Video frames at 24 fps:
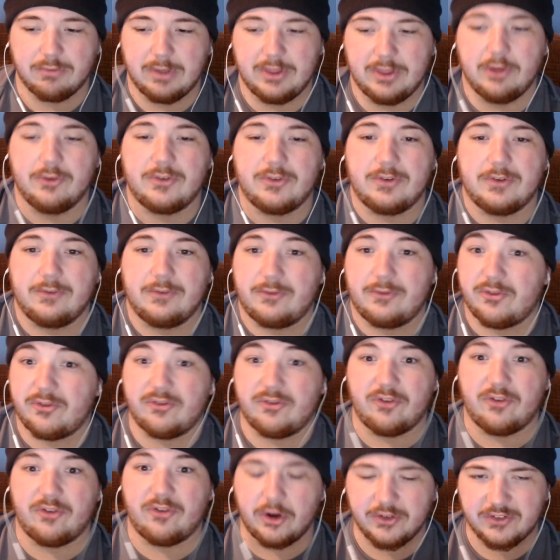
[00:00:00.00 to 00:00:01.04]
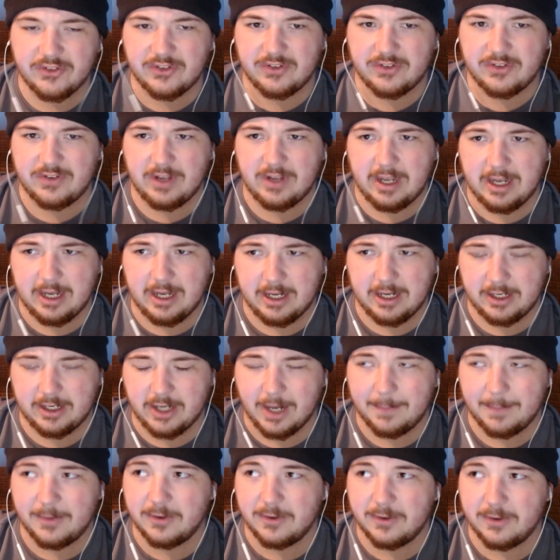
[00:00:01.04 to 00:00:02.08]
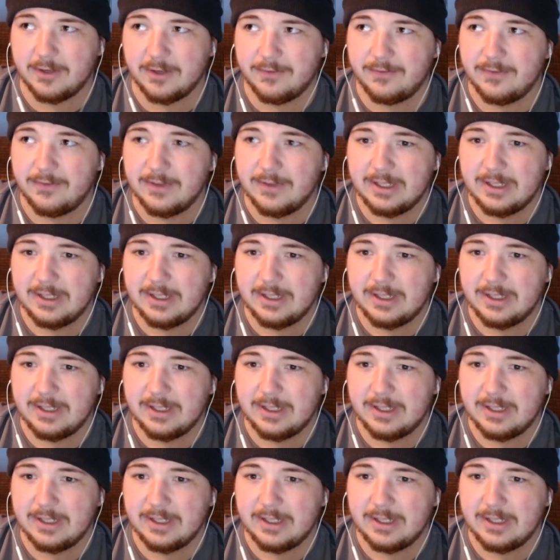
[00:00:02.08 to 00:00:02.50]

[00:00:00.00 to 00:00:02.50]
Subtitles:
when those first couple of